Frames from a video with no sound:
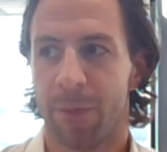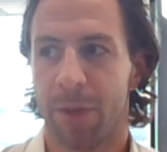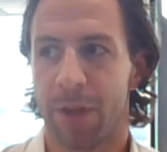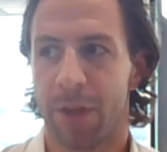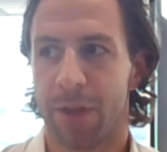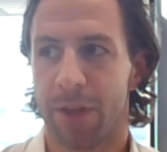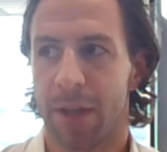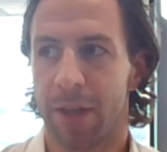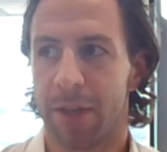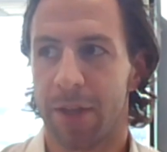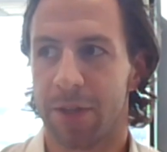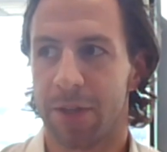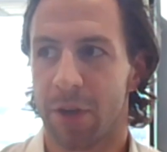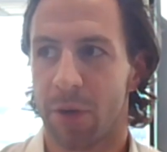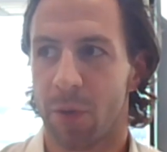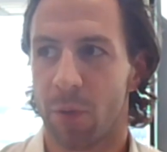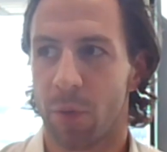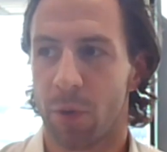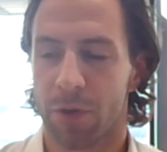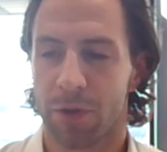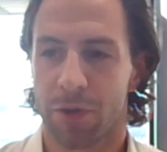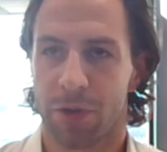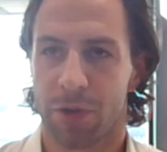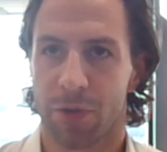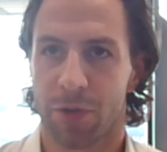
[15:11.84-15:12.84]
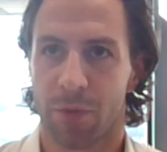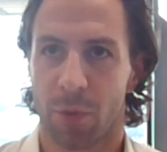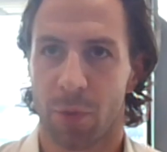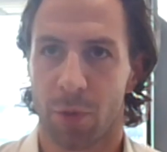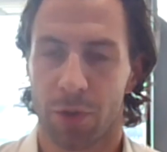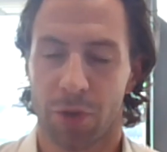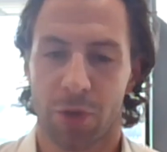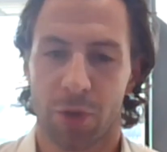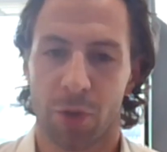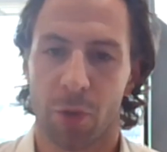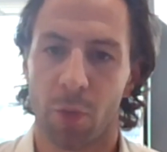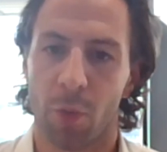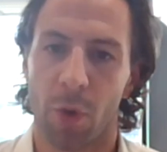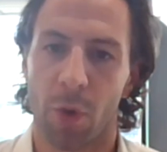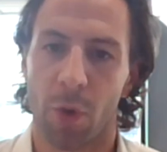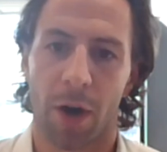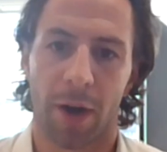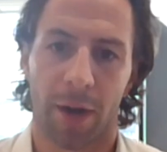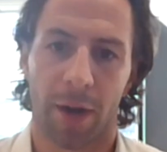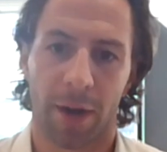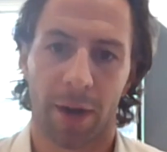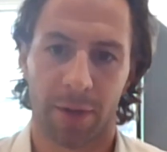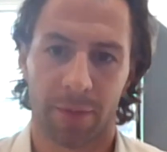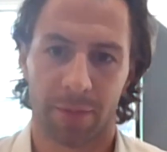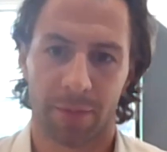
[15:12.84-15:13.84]
what's your
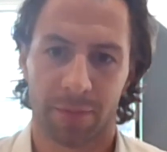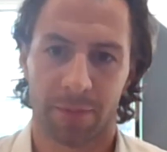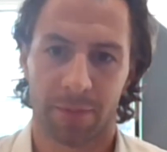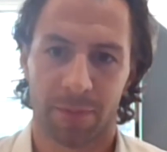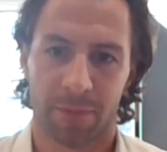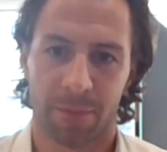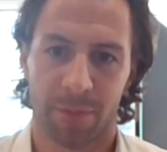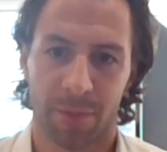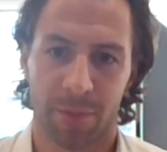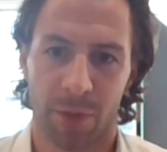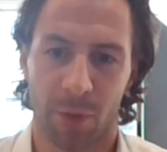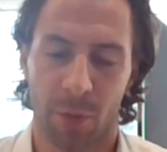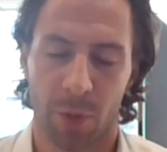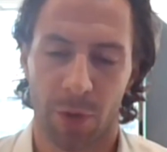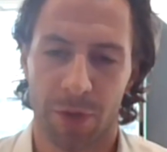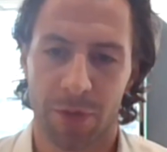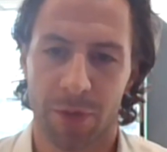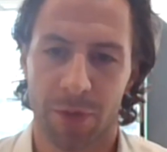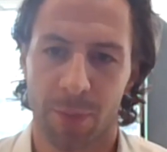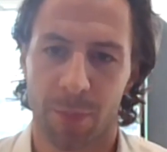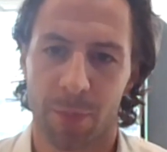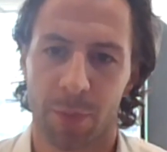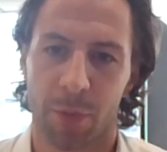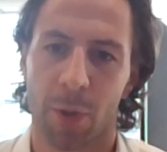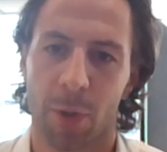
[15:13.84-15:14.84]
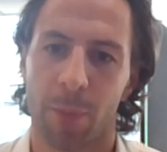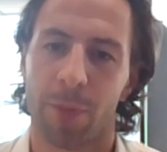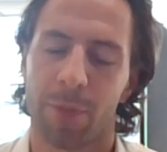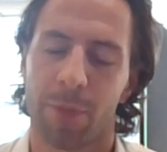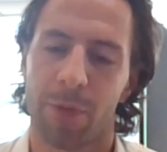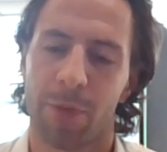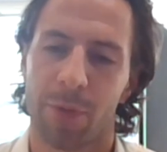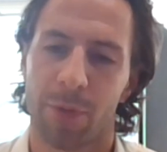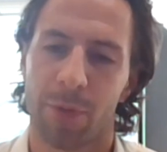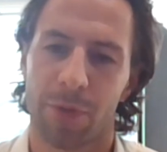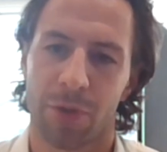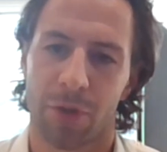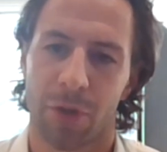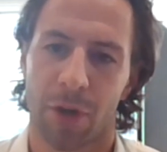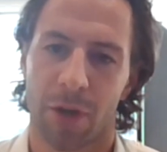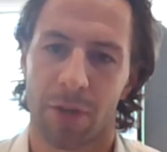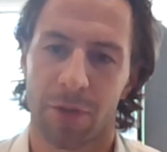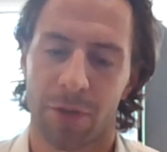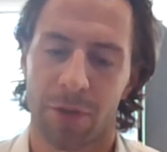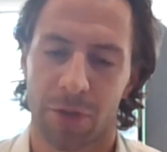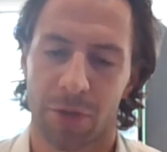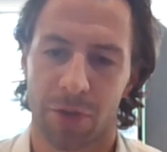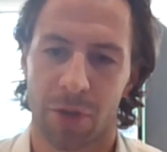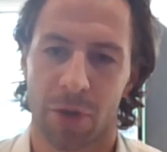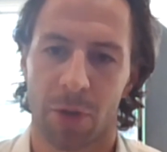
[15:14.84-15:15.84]
why? What is the problem you are
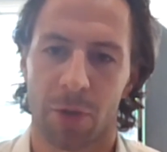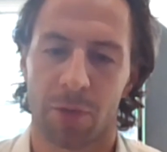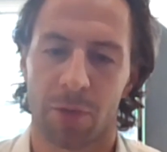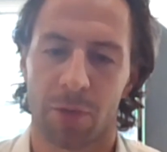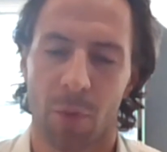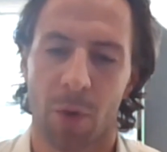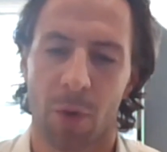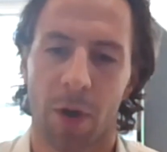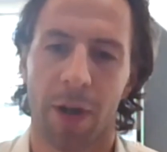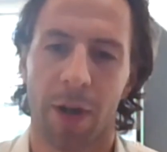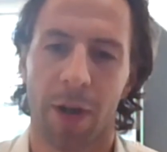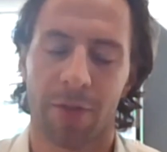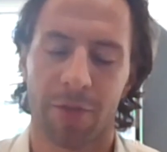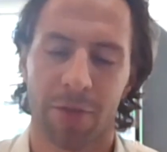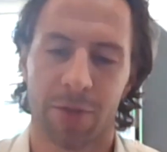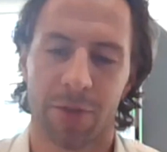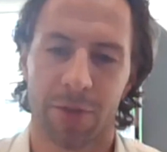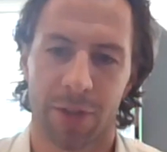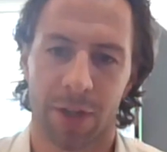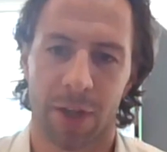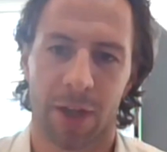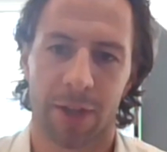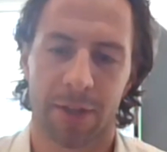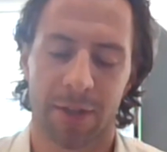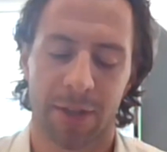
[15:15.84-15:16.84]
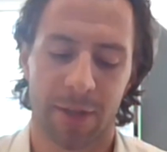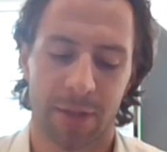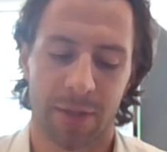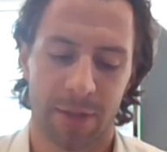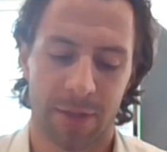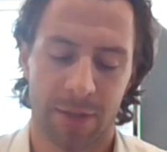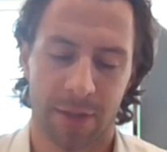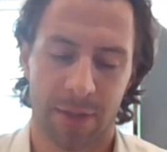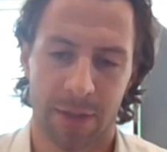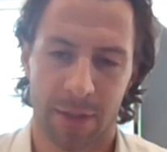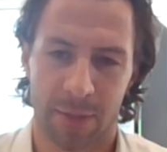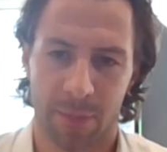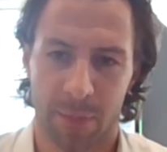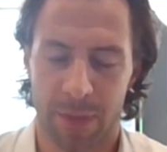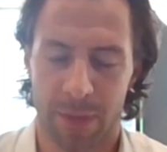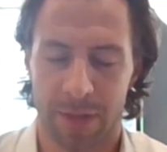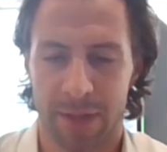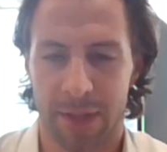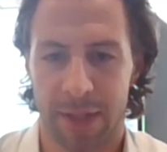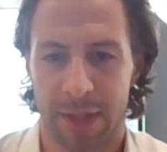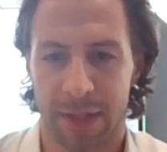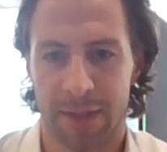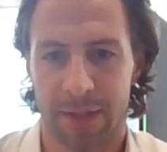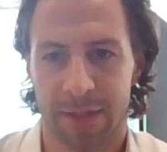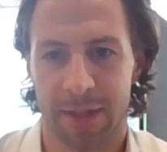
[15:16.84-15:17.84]
trying to solve? Why have you started this
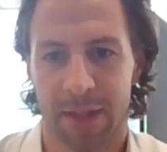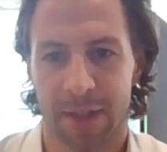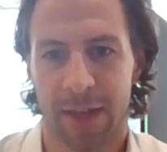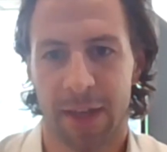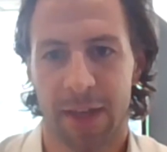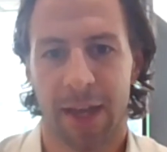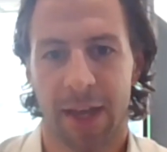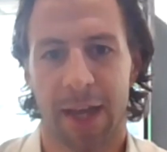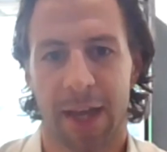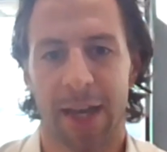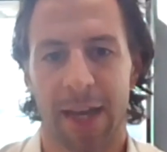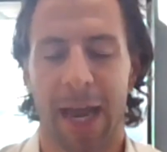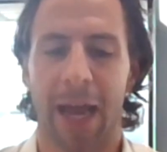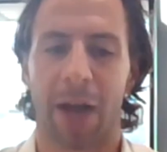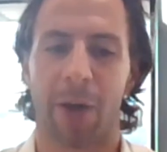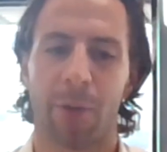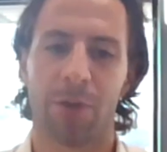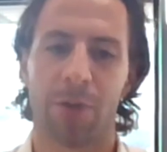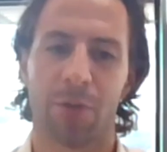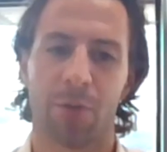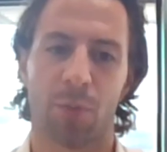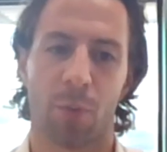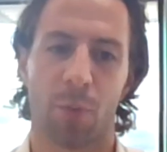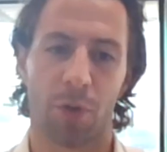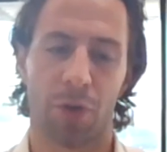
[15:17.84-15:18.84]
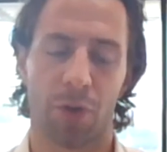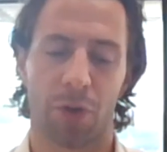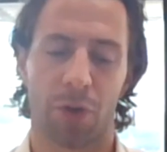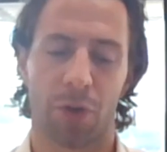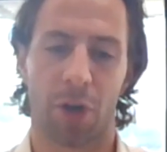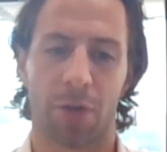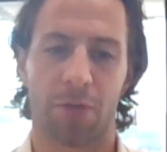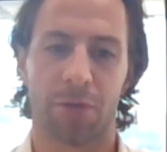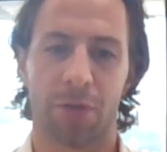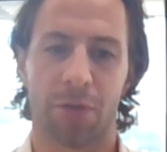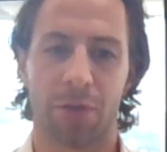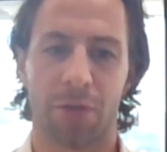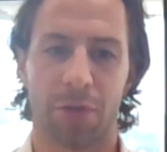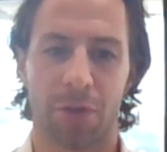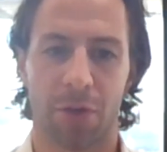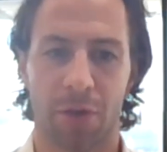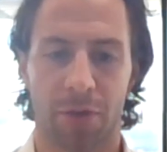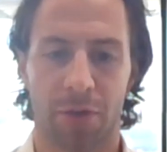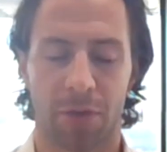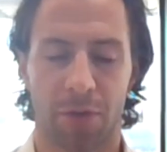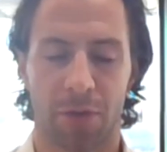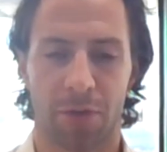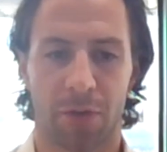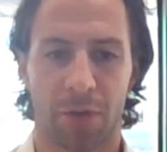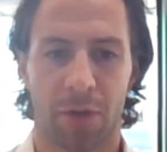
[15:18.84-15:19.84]
business? And how is what you're going to
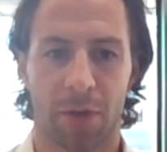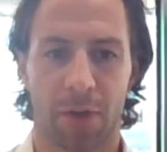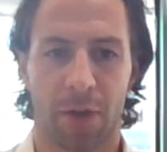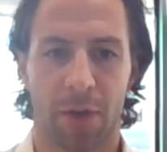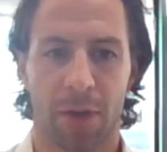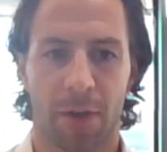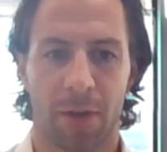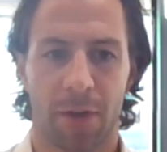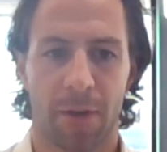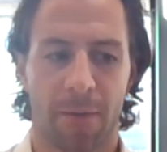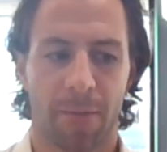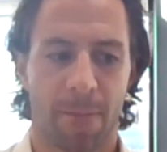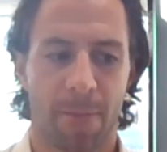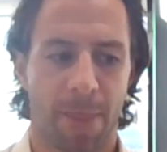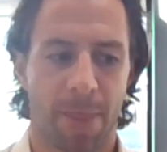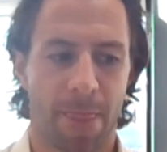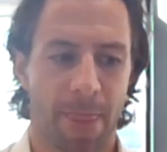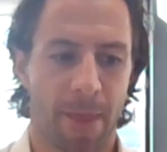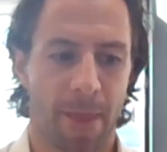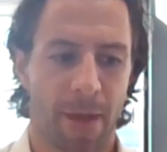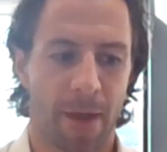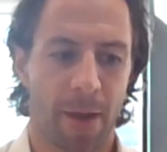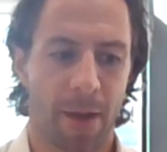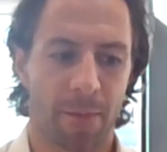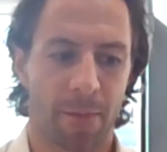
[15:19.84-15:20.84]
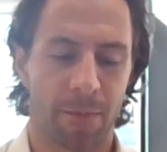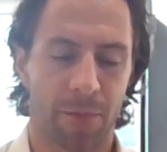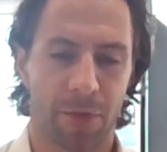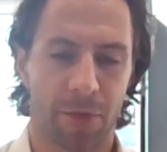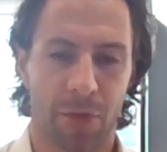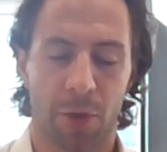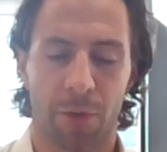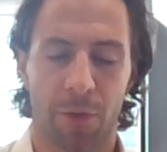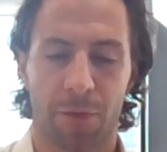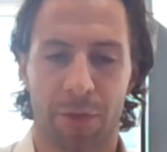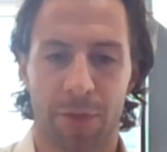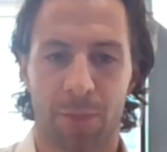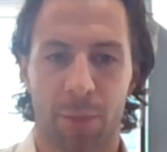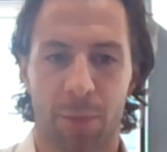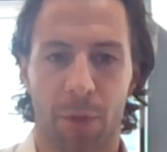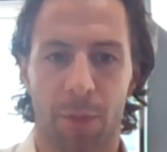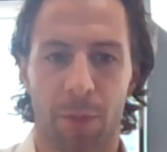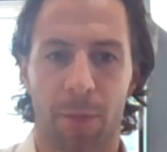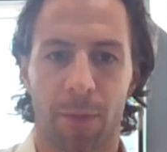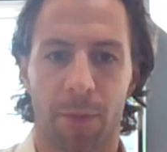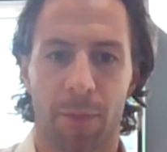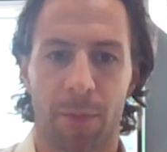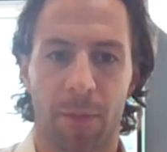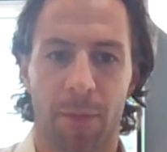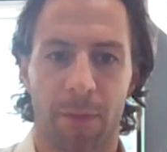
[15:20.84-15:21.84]
do solve this
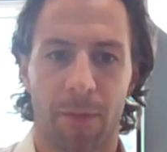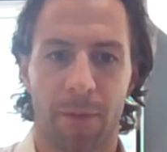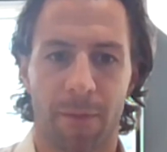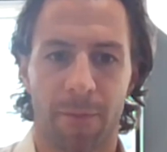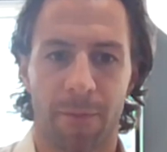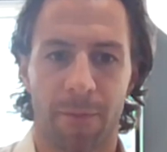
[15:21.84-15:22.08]
problem?